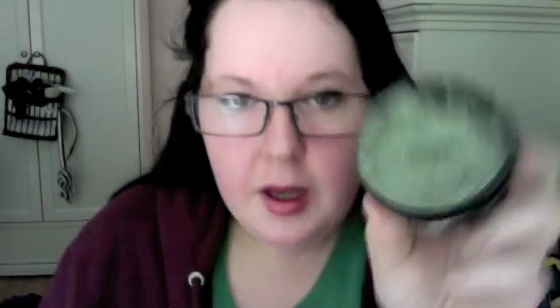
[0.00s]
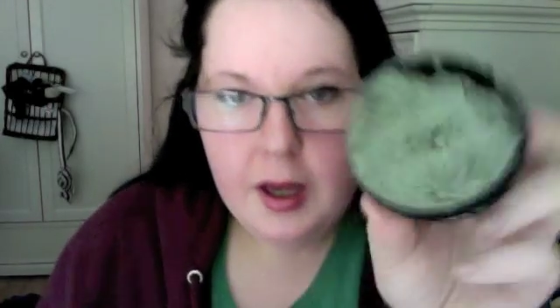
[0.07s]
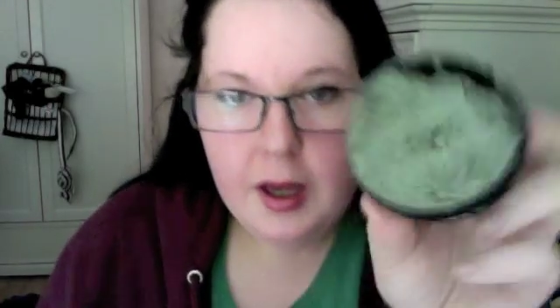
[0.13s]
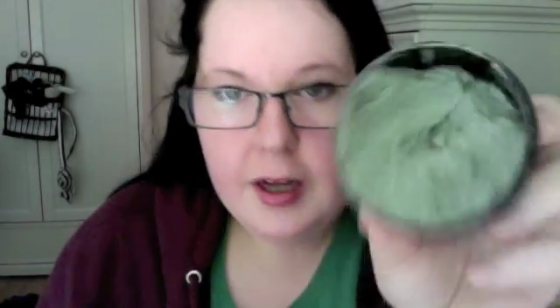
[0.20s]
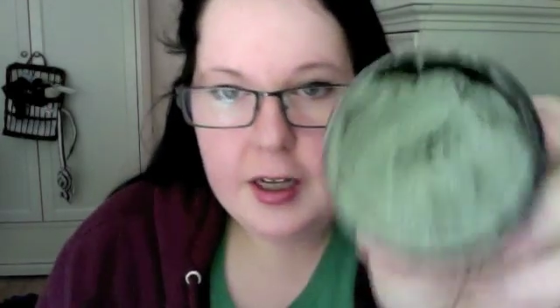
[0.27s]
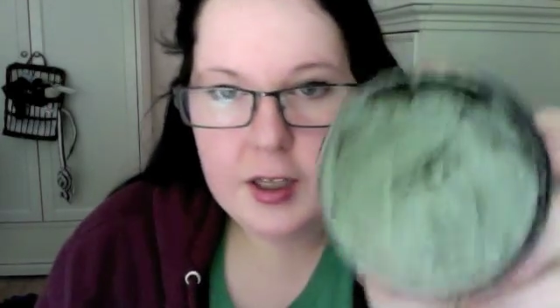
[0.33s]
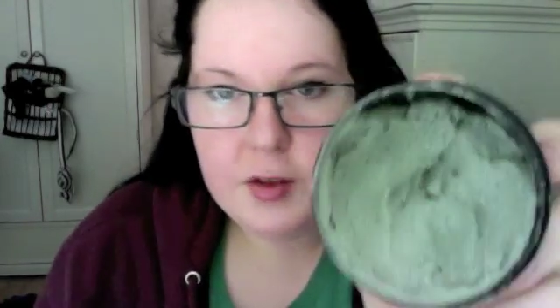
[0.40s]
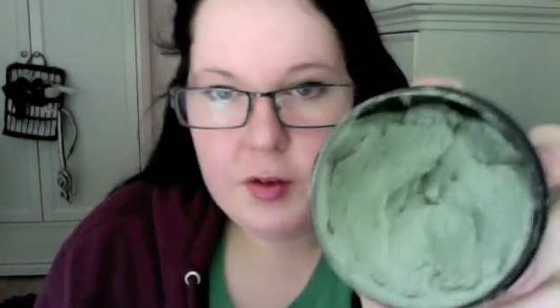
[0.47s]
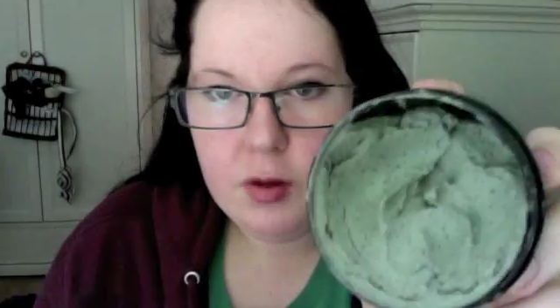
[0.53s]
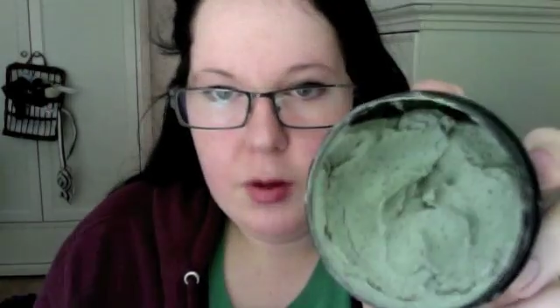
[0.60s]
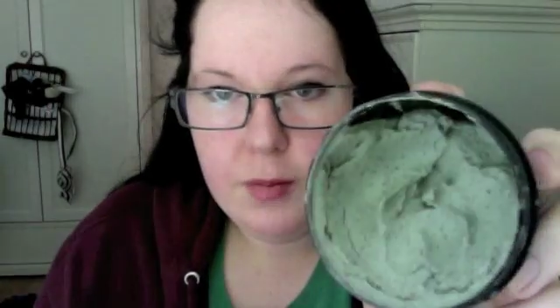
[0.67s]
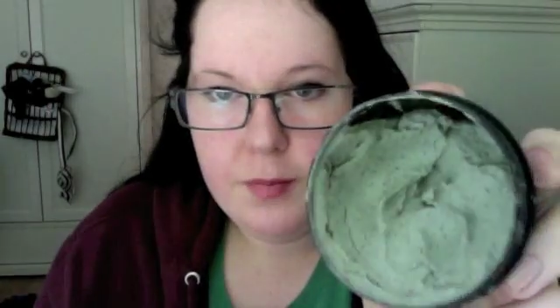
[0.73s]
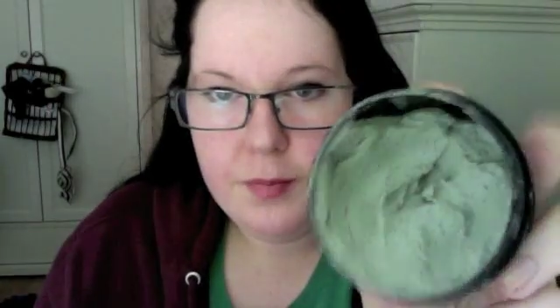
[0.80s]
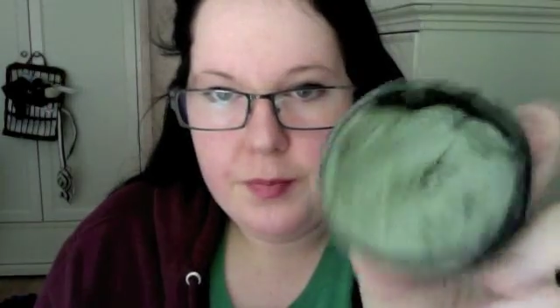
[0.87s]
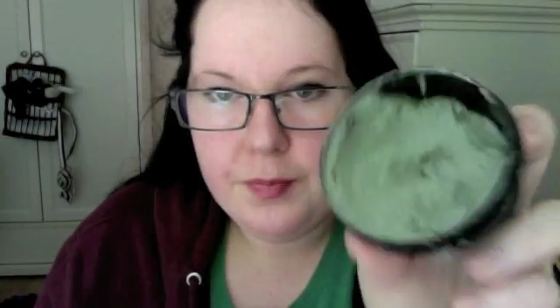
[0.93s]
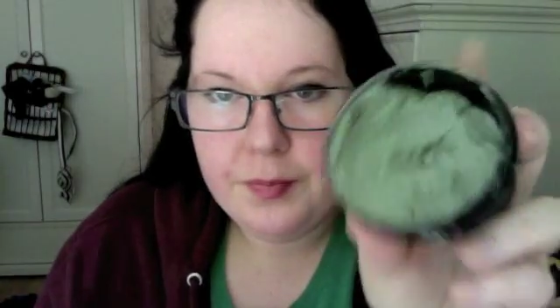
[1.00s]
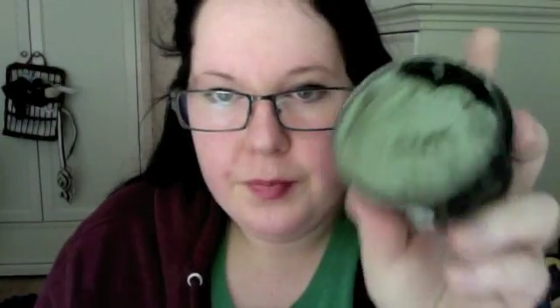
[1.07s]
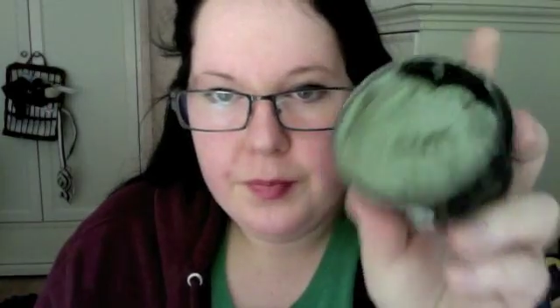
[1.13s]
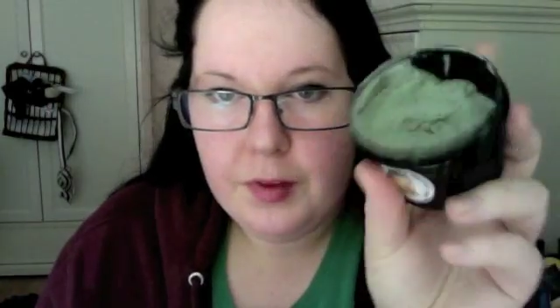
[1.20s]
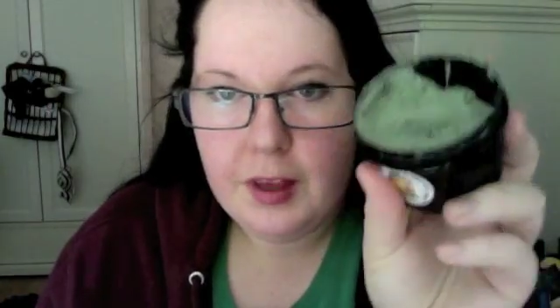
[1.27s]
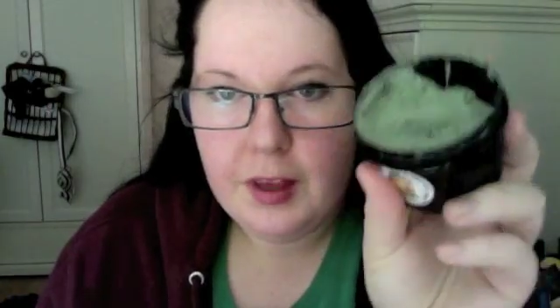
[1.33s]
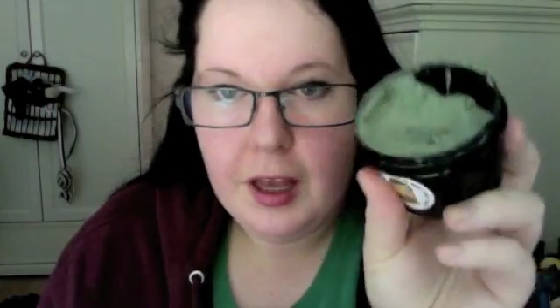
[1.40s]
it's from
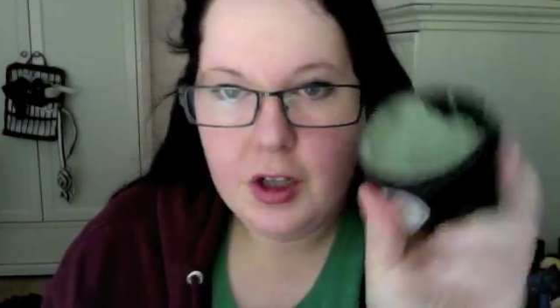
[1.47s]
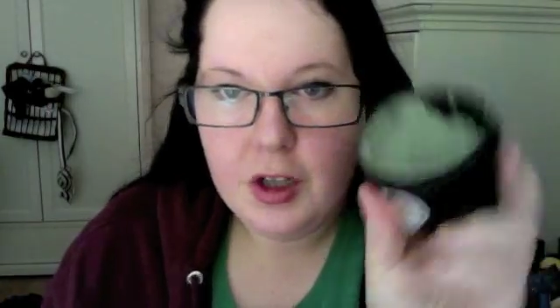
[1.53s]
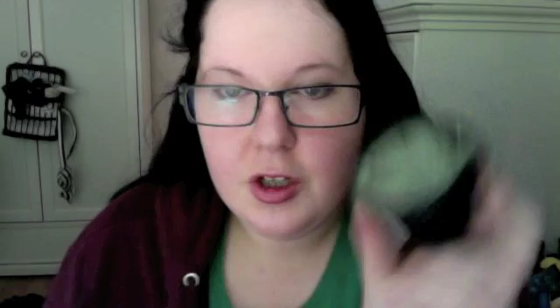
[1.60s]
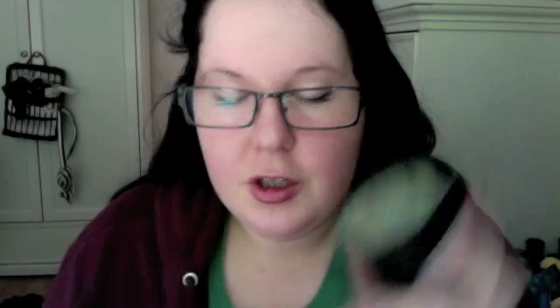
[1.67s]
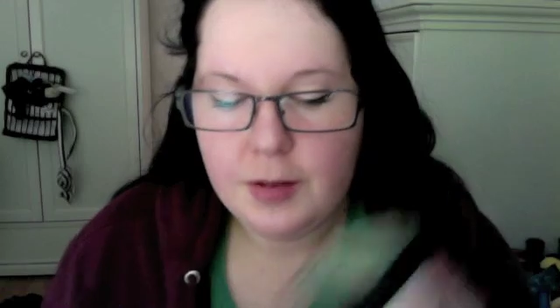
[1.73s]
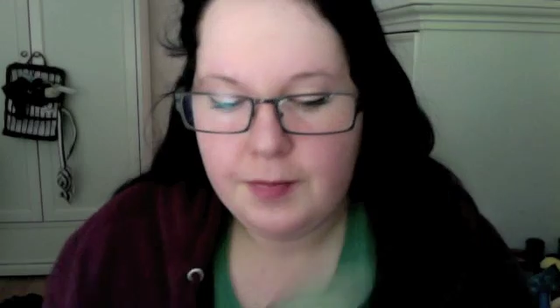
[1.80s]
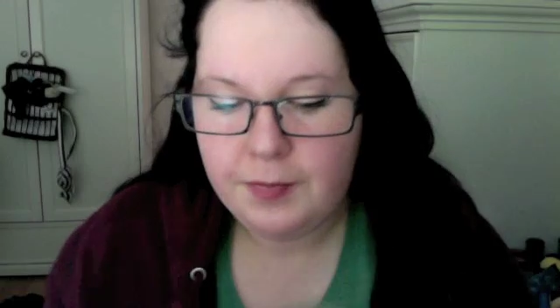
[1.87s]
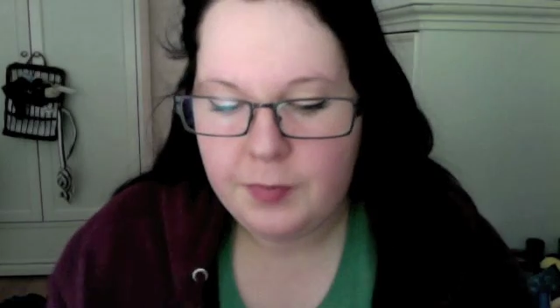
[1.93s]
Lush.